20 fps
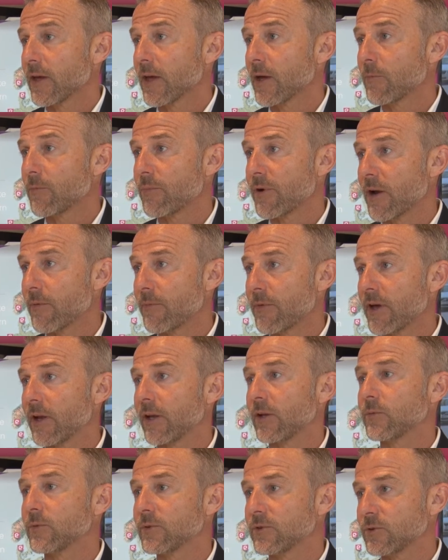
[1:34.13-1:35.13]
and
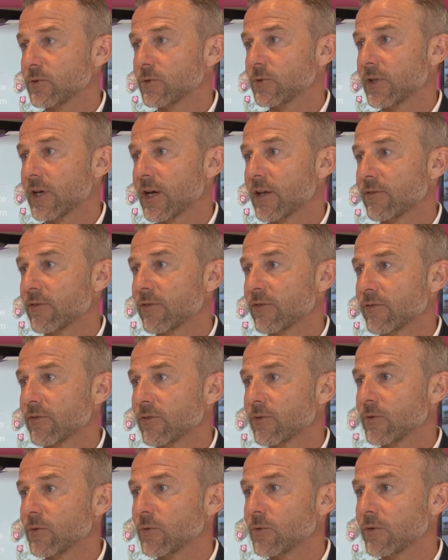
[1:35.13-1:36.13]
primarily we do that
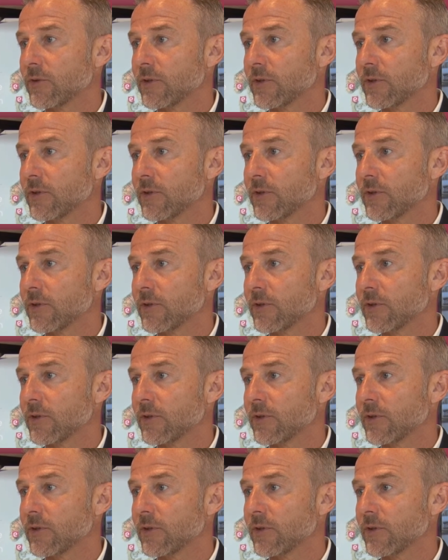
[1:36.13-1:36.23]
through